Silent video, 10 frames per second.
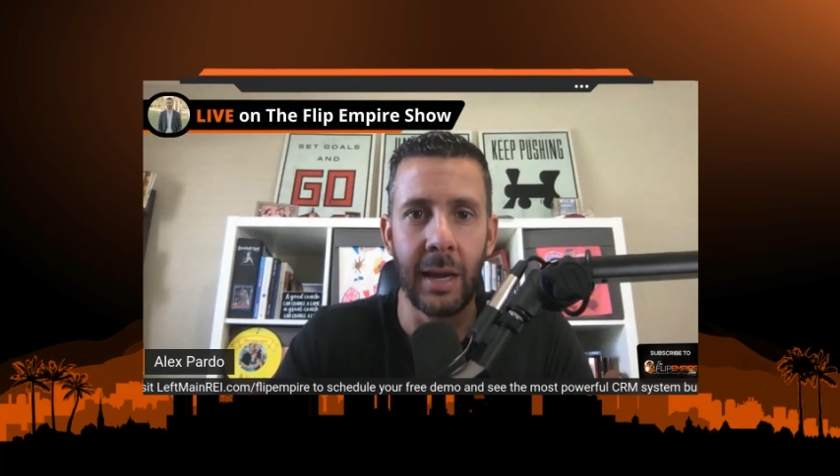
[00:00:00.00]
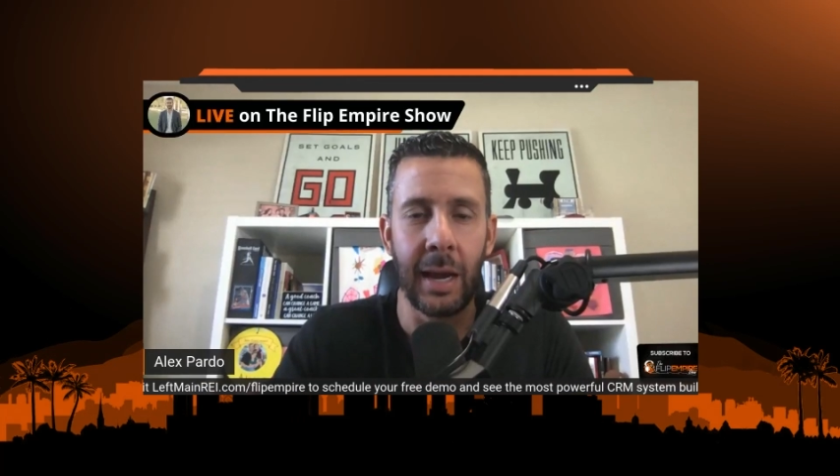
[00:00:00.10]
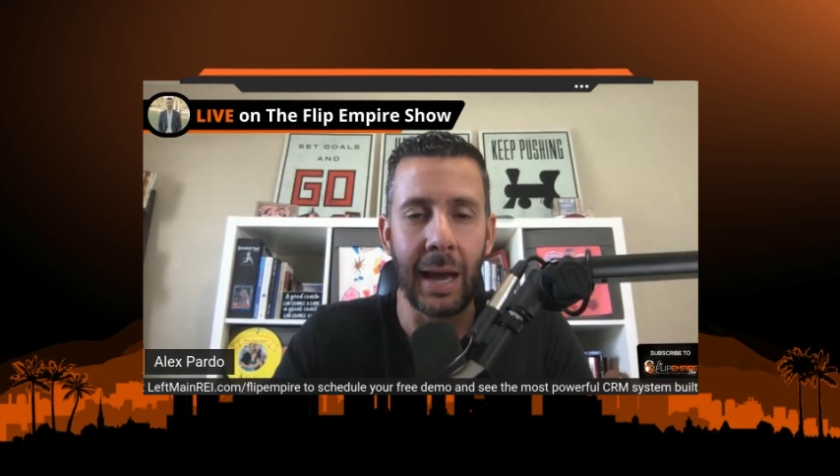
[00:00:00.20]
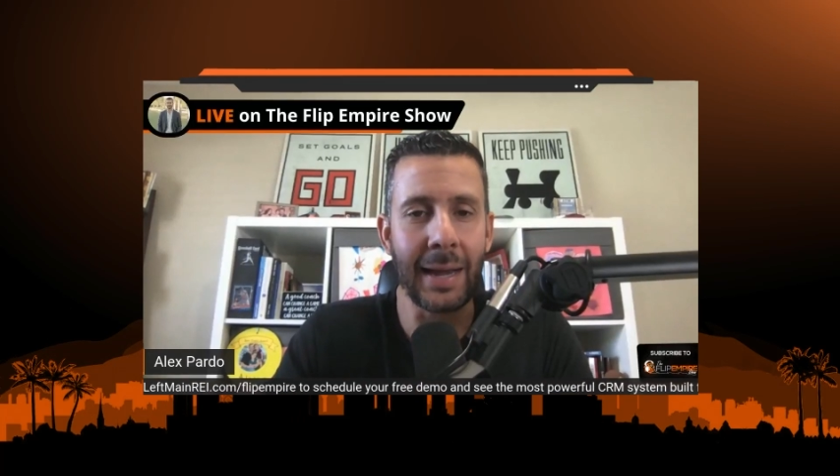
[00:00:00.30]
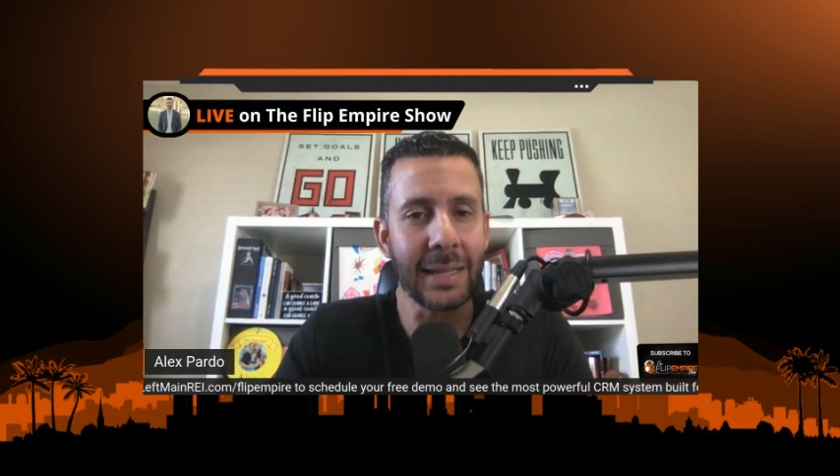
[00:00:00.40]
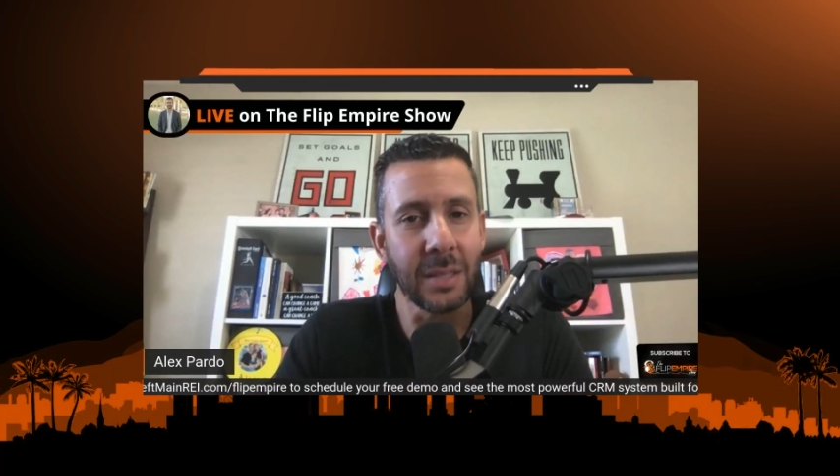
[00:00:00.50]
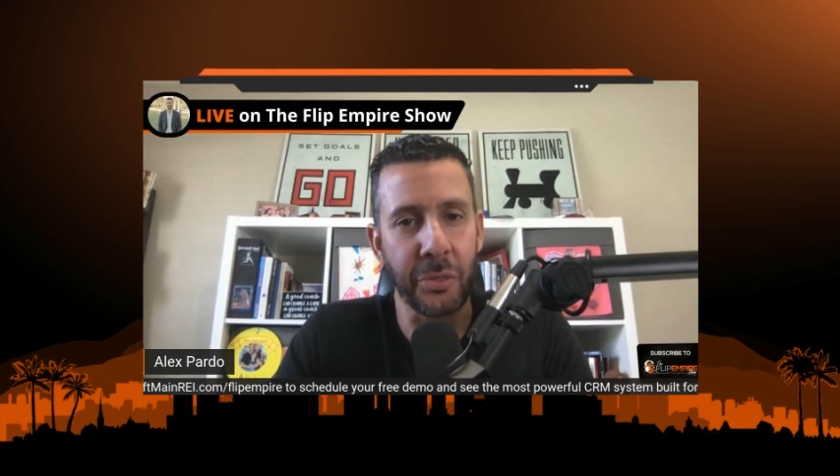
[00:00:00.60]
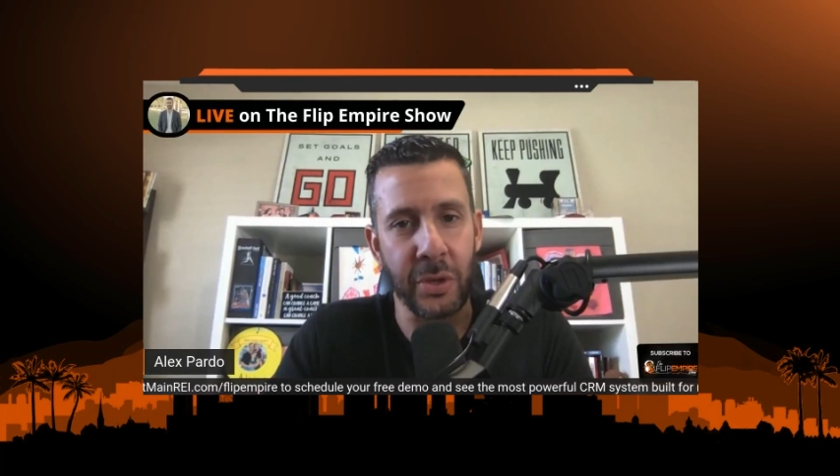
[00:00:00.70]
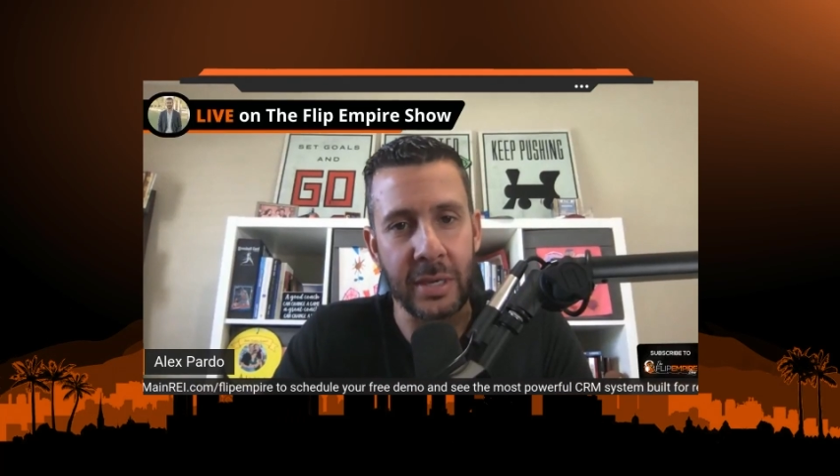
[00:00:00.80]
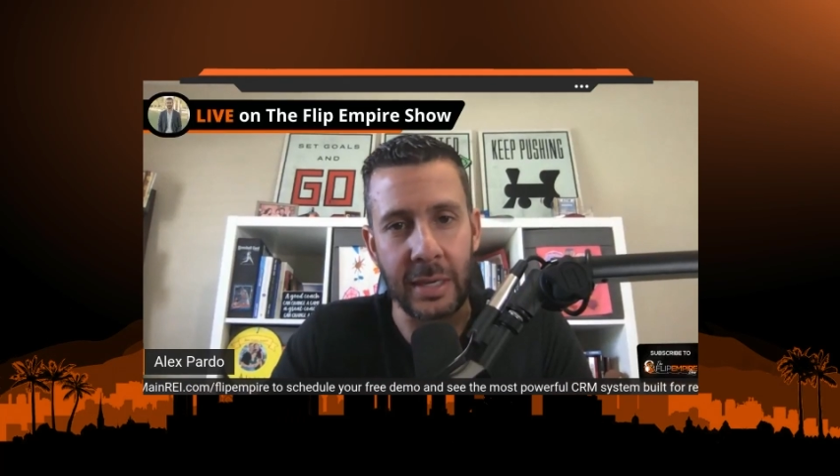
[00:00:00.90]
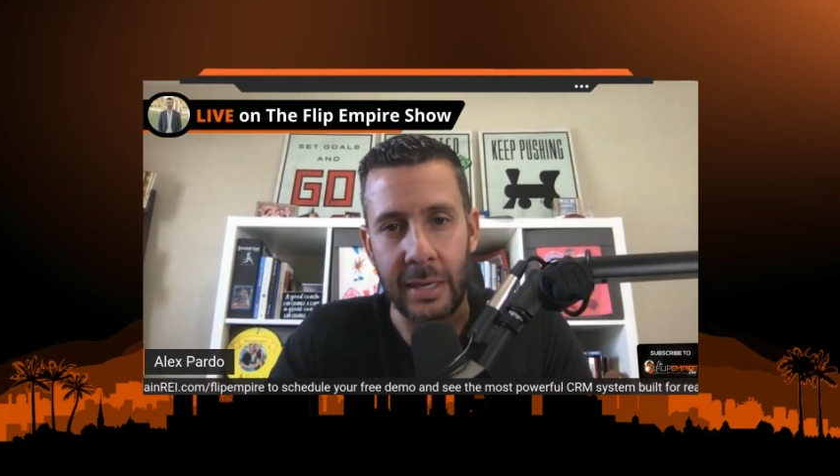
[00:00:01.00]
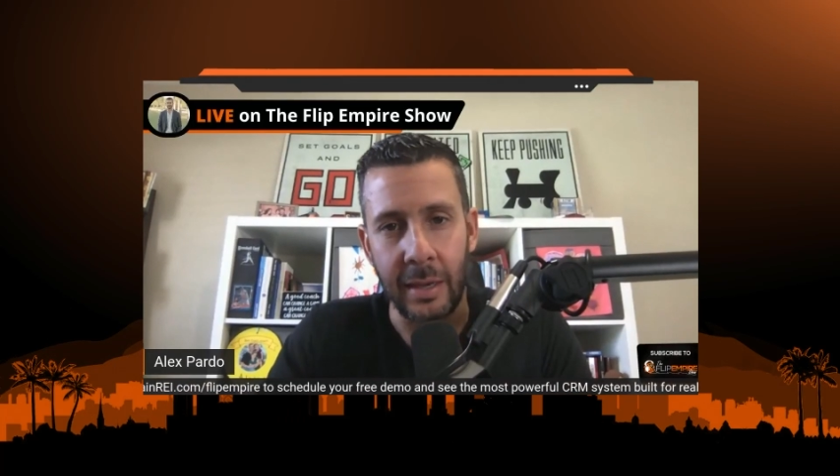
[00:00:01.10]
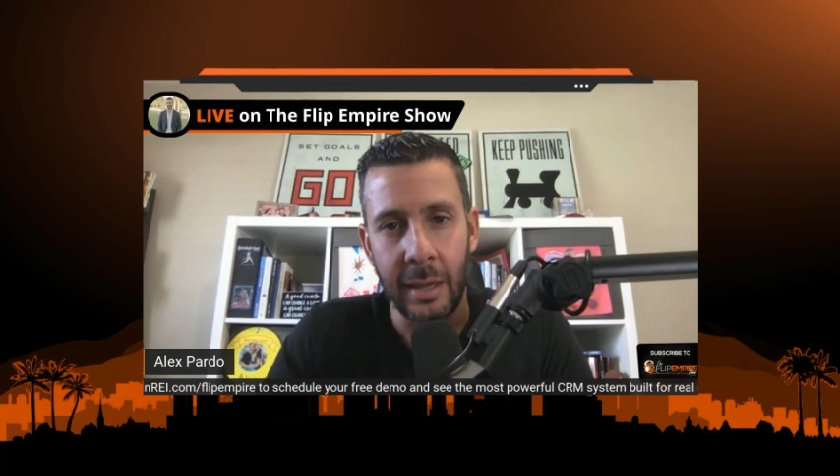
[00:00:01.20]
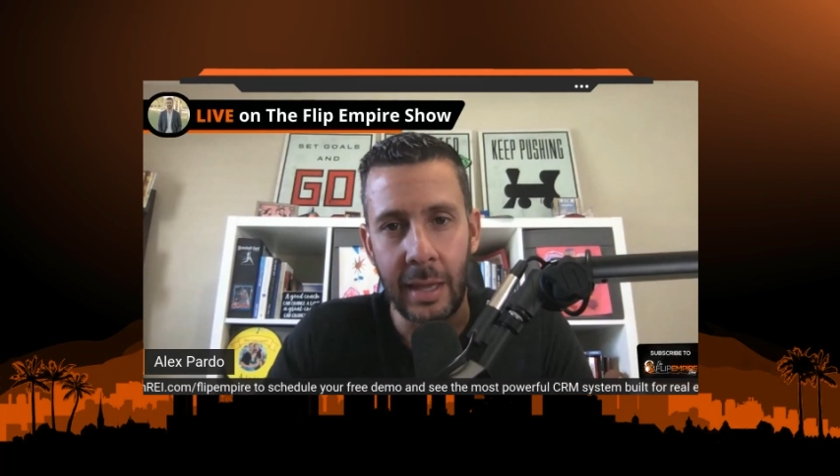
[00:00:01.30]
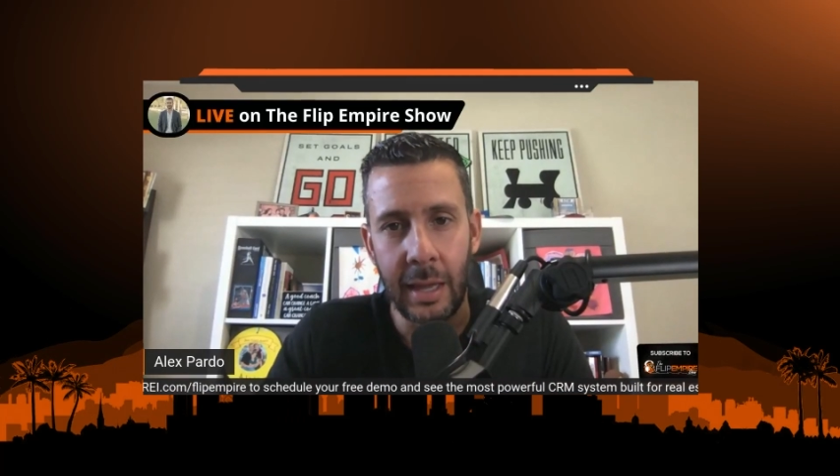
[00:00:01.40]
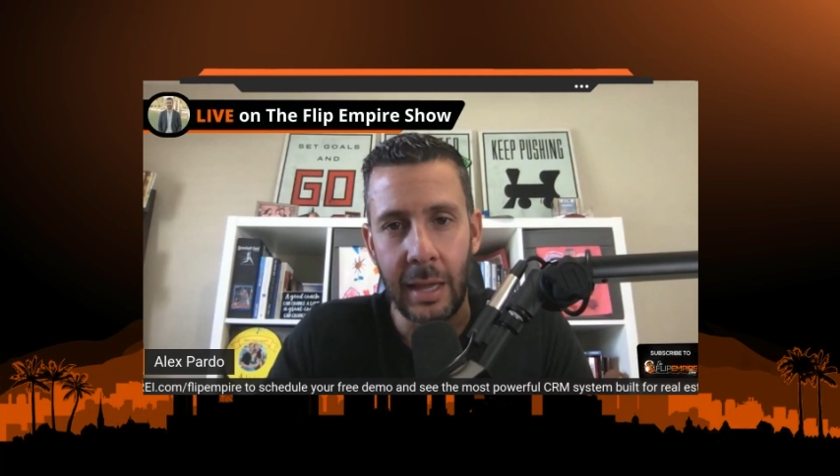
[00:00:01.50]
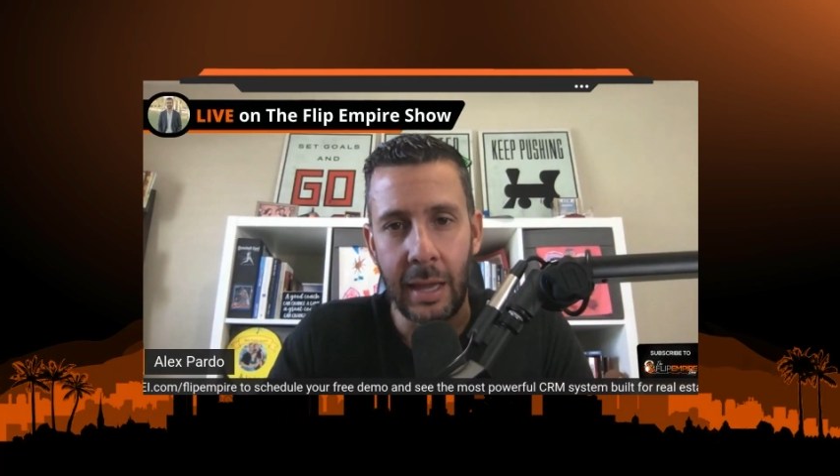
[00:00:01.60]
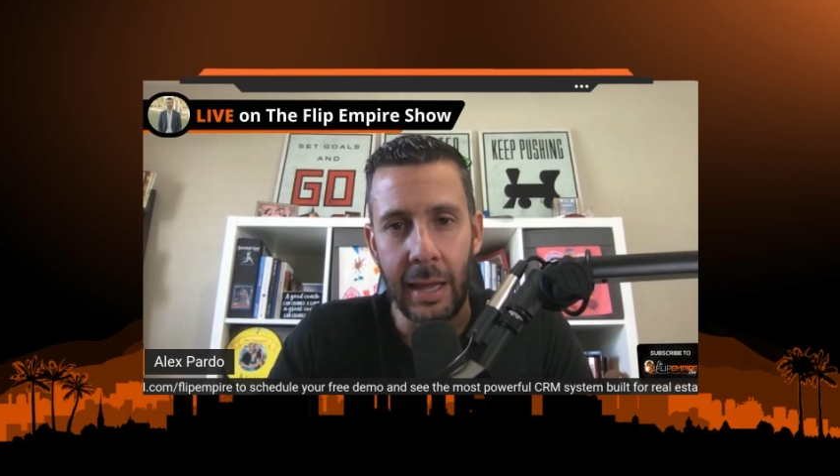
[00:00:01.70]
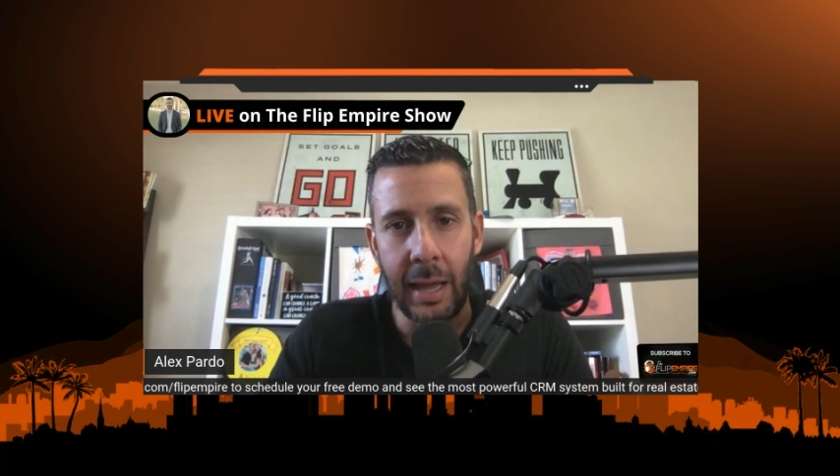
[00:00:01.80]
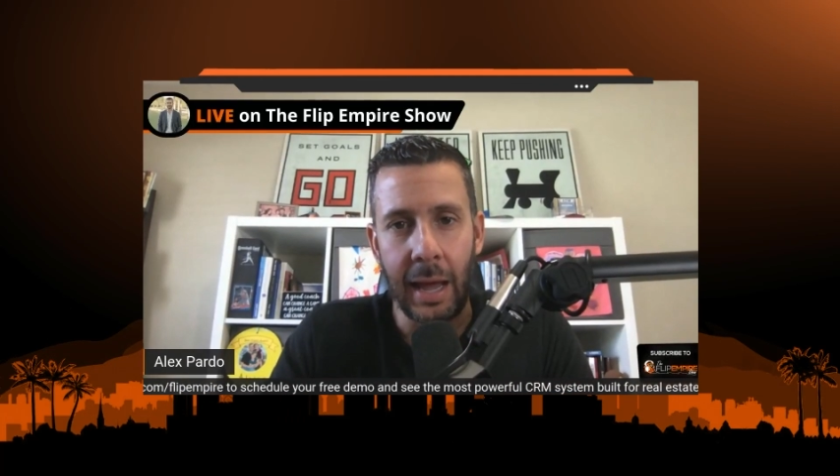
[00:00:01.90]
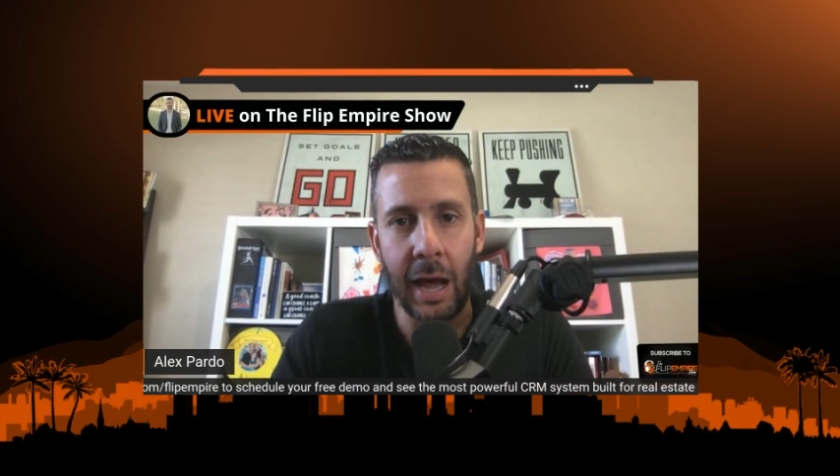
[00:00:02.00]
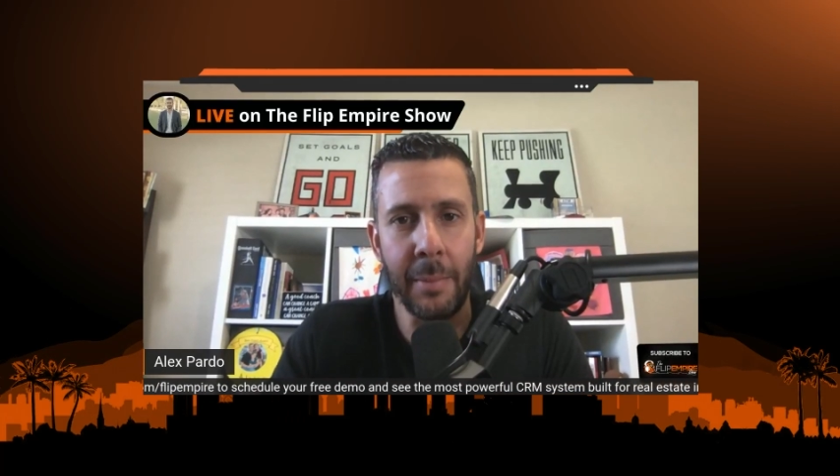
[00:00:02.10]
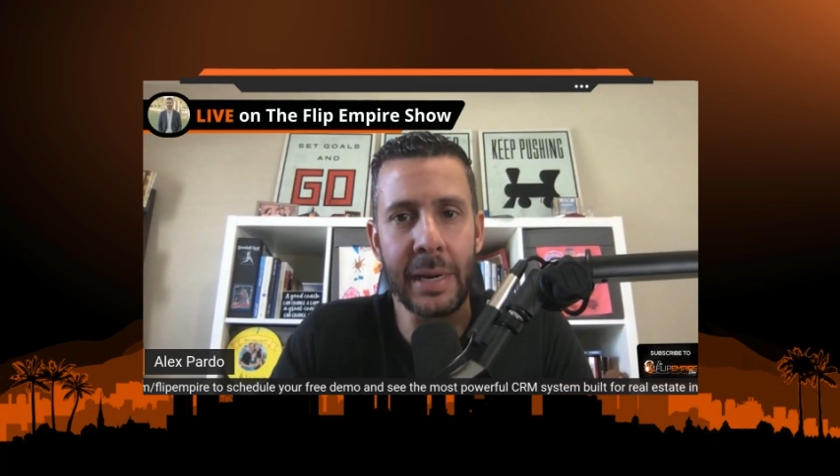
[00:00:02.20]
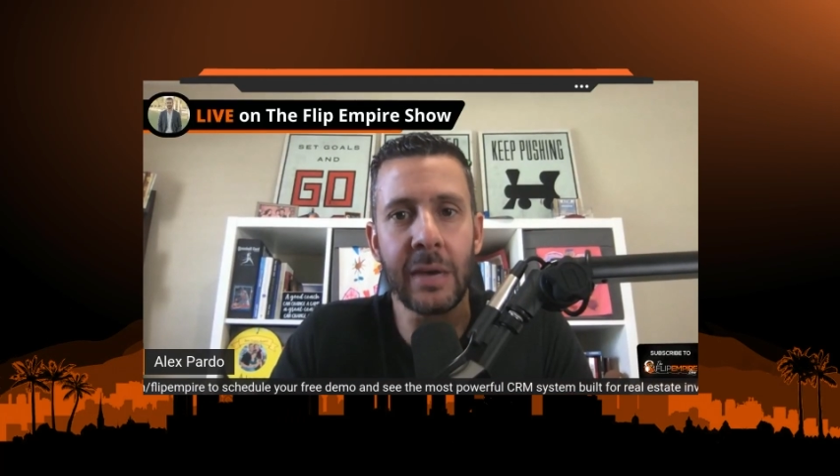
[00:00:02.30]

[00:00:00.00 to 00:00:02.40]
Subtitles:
I got to thinking, how many